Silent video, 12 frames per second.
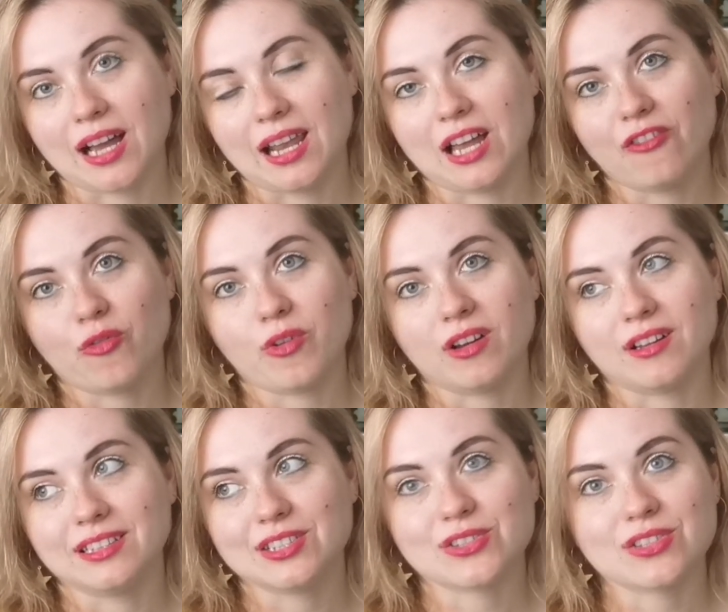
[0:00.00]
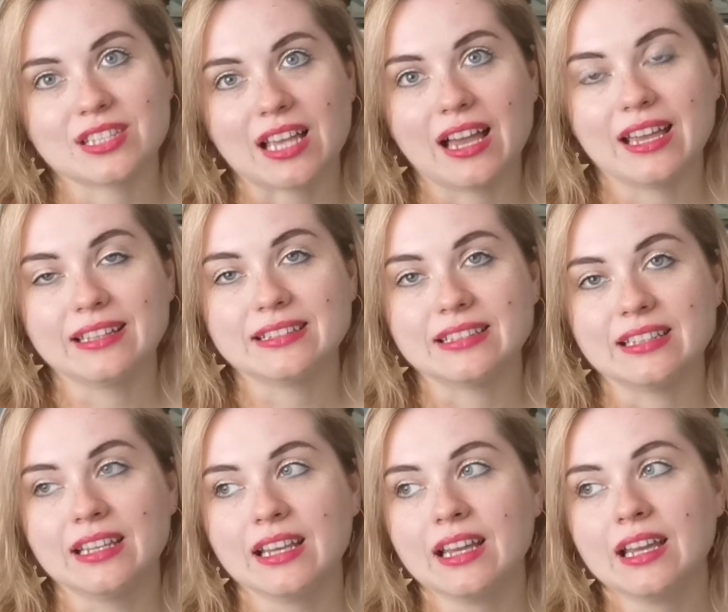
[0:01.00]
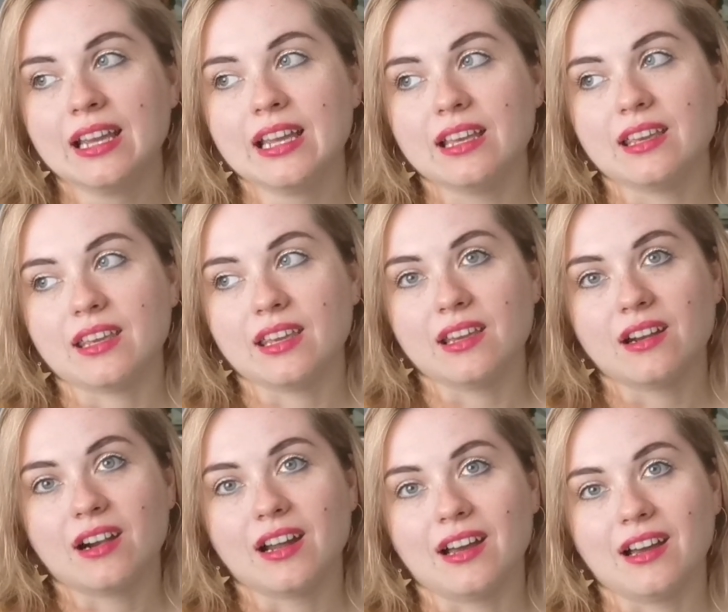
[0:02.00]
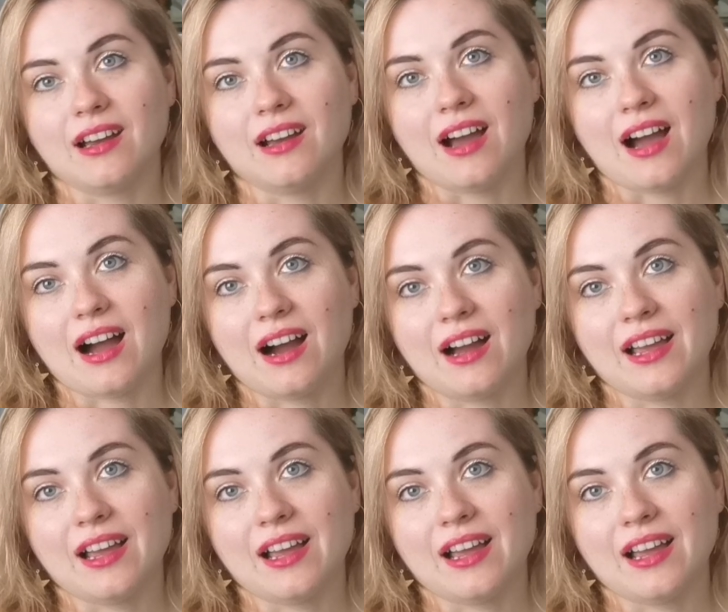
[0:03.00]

I love the society here,